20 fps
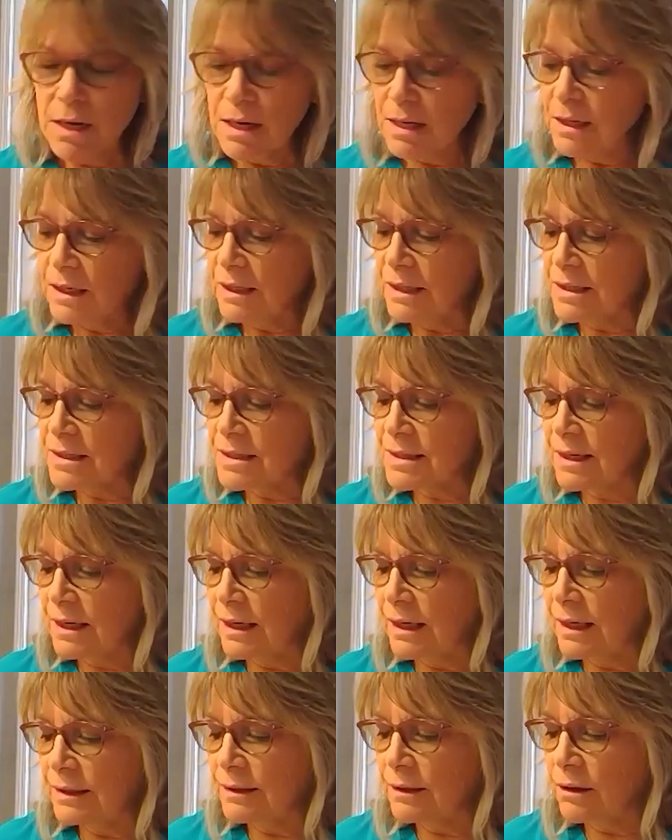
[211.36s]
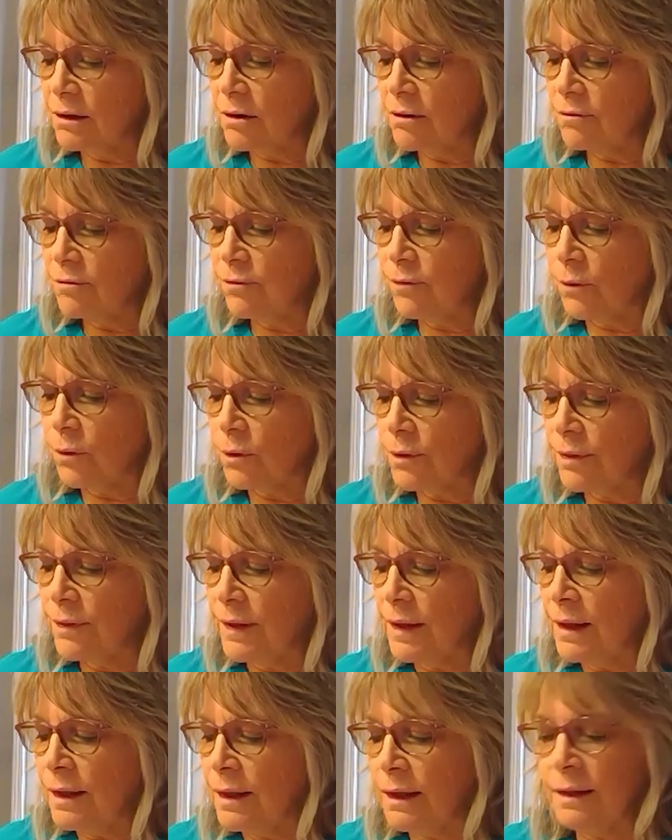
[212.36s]
He said, for
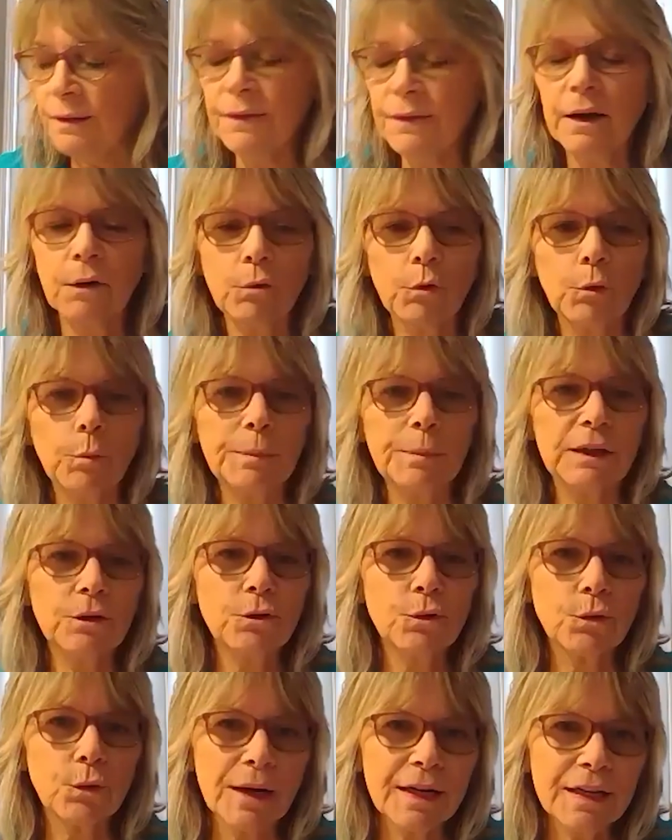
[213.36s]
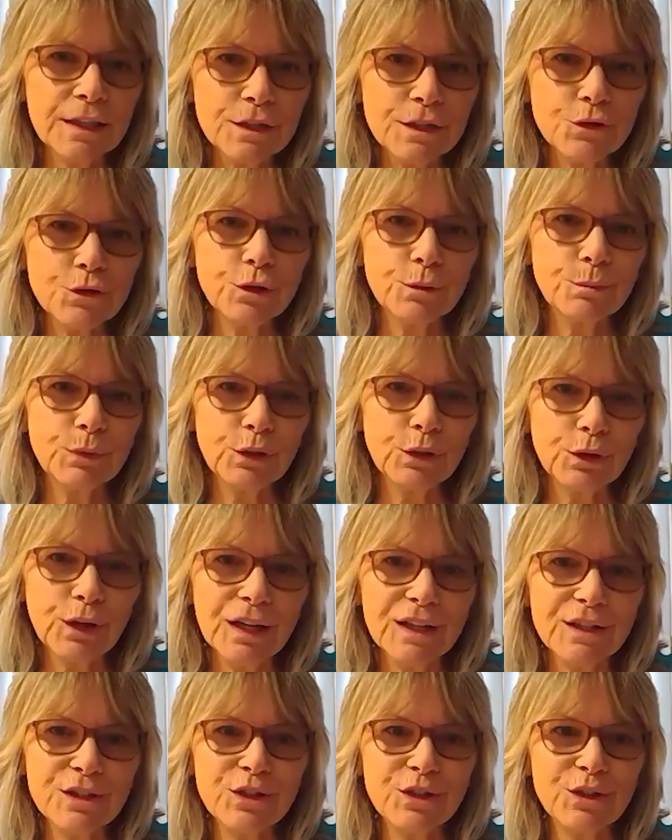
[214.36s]
then there will be great
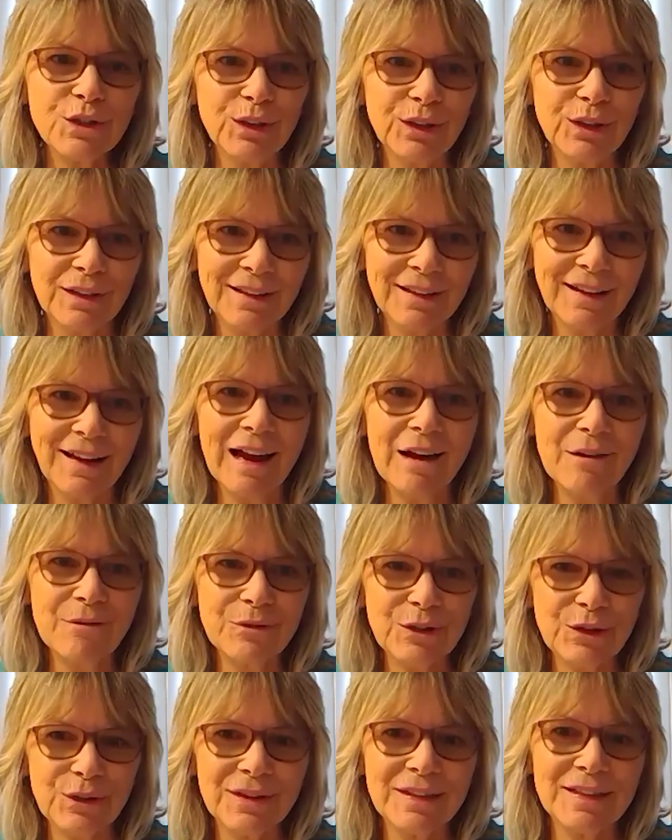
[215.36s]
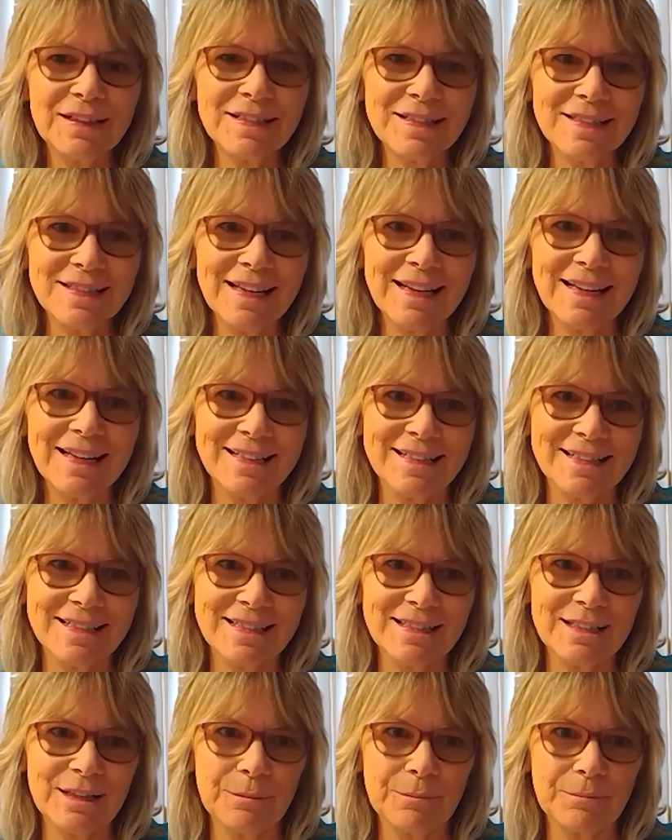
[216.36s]
tribulation after these
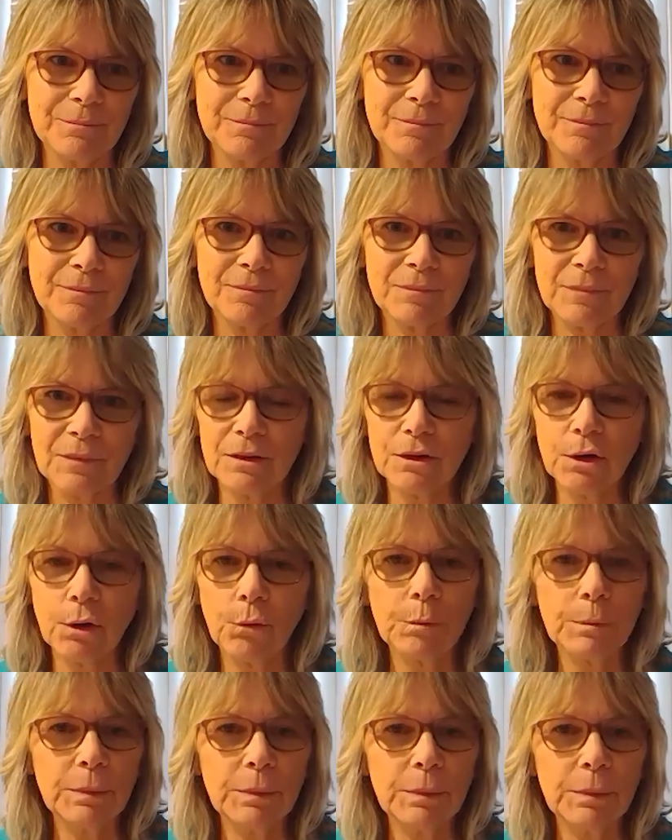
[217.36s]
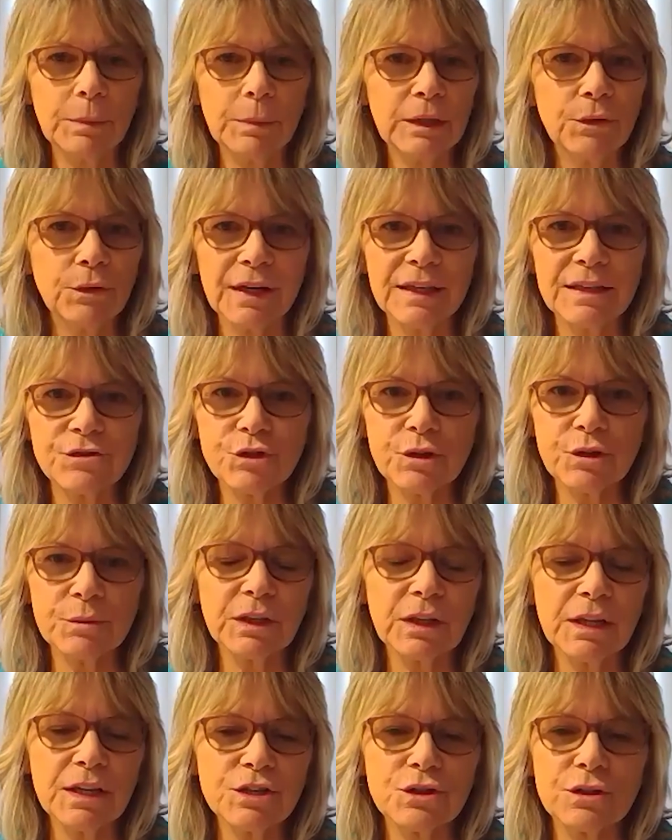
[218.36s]
days. There will be great
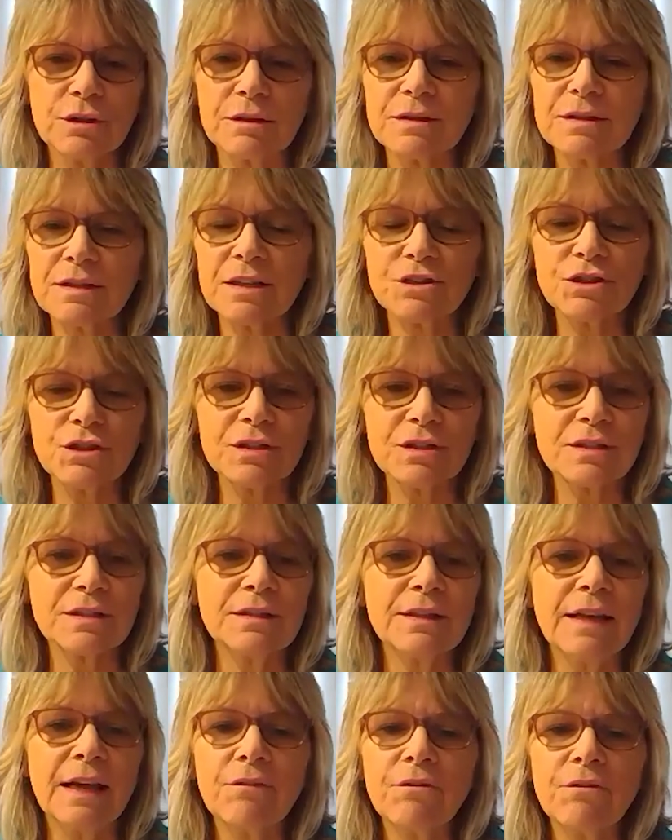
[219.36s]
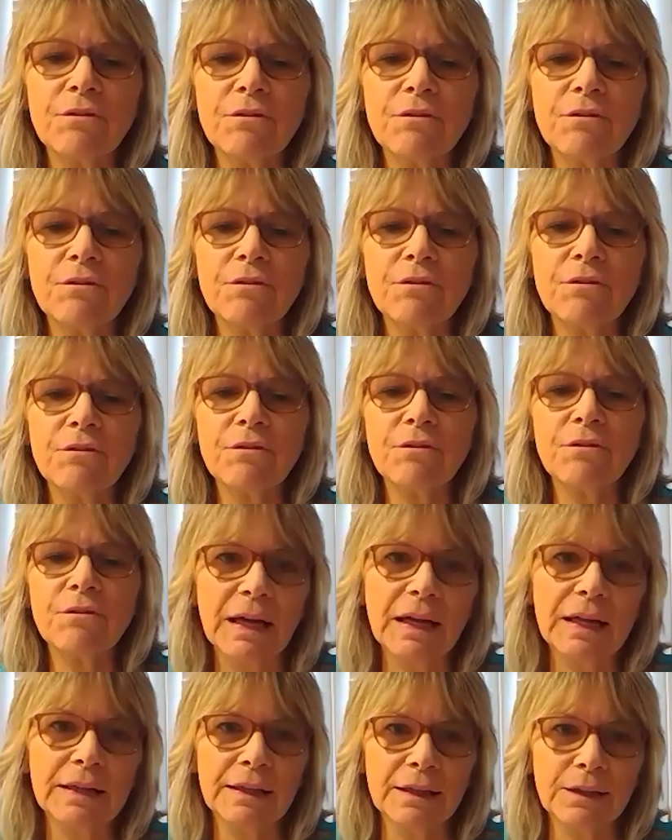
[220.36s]
tribulation, such as never has
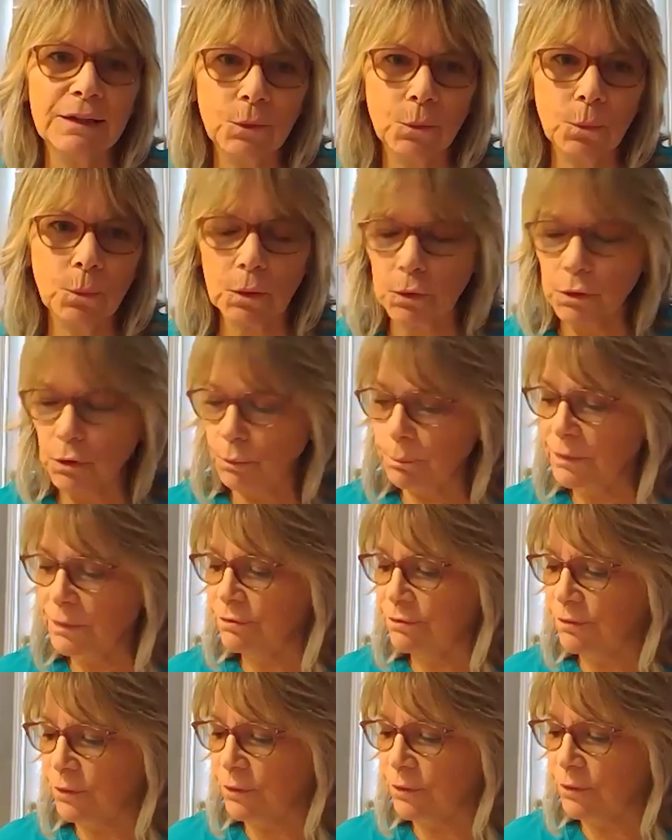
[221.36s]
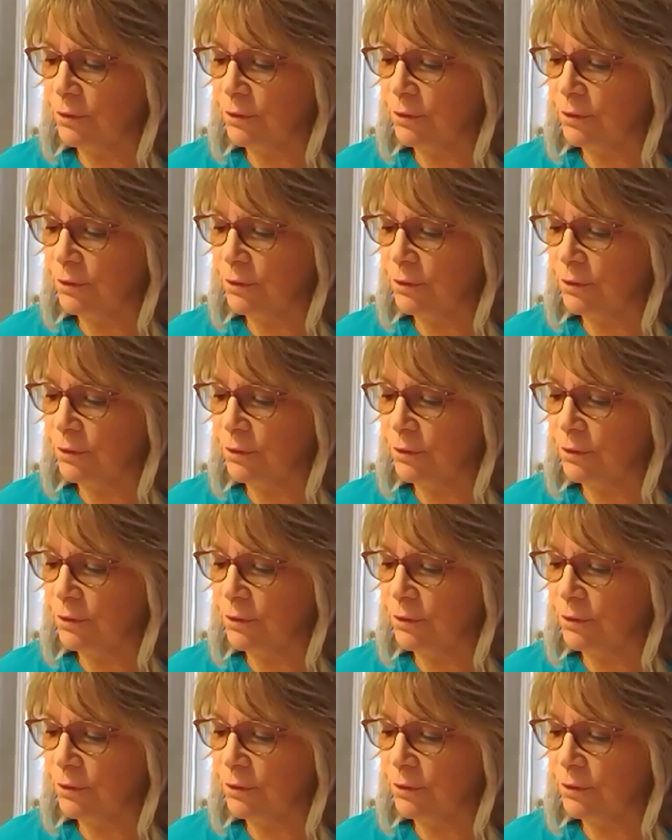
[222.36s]
been in the world before.